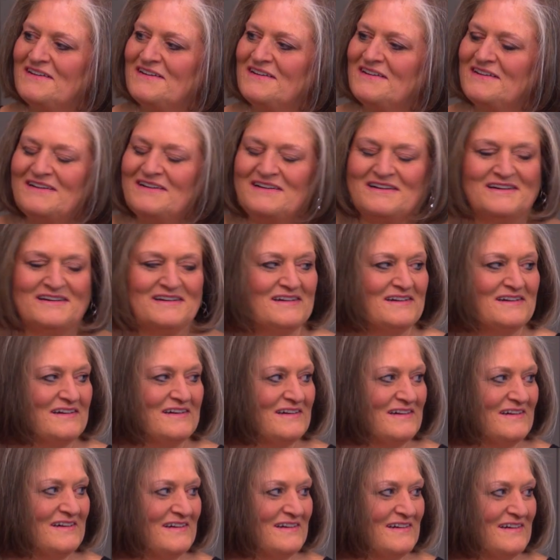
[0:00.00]

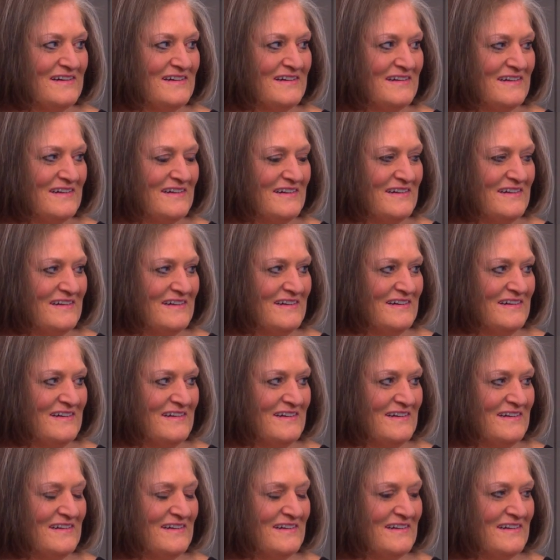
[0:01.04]

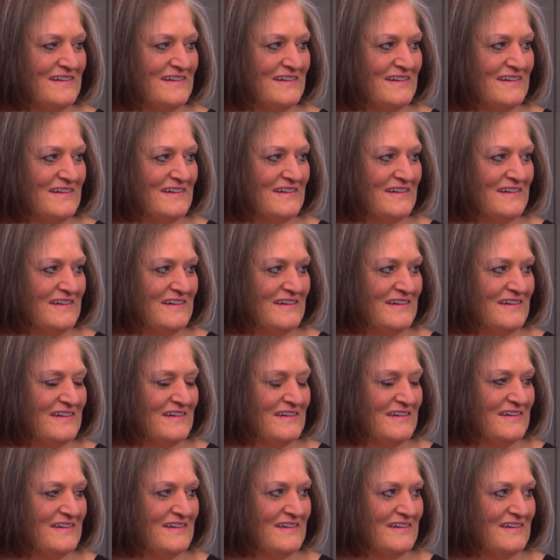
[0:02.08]

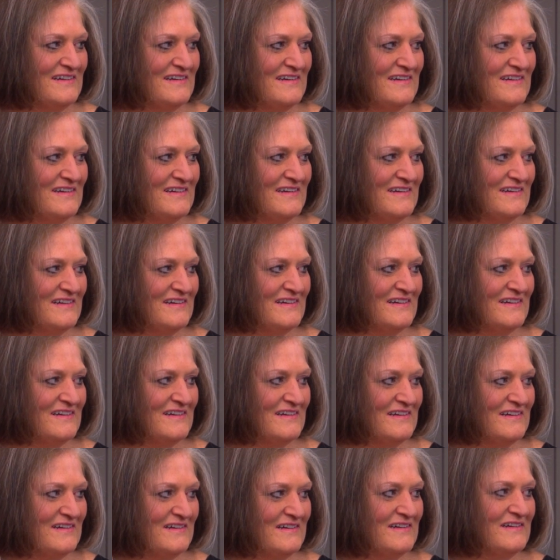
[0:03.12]

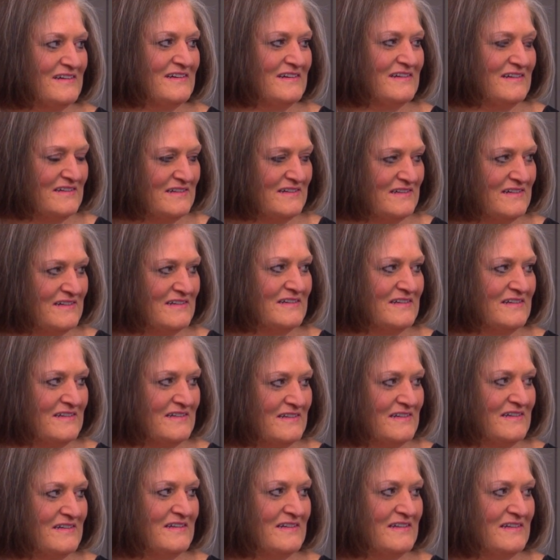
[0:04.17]

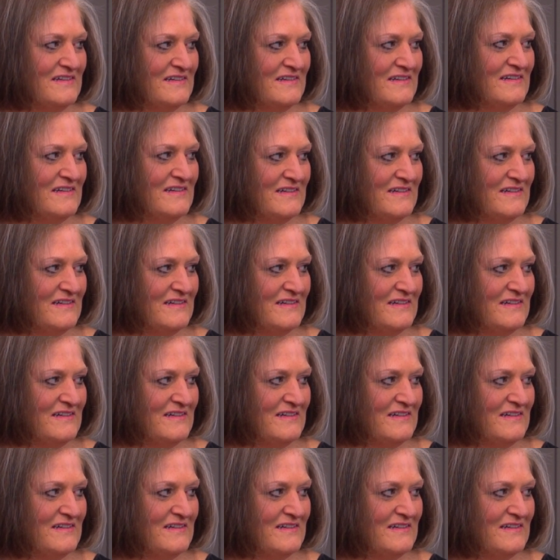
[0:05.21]
[no speech]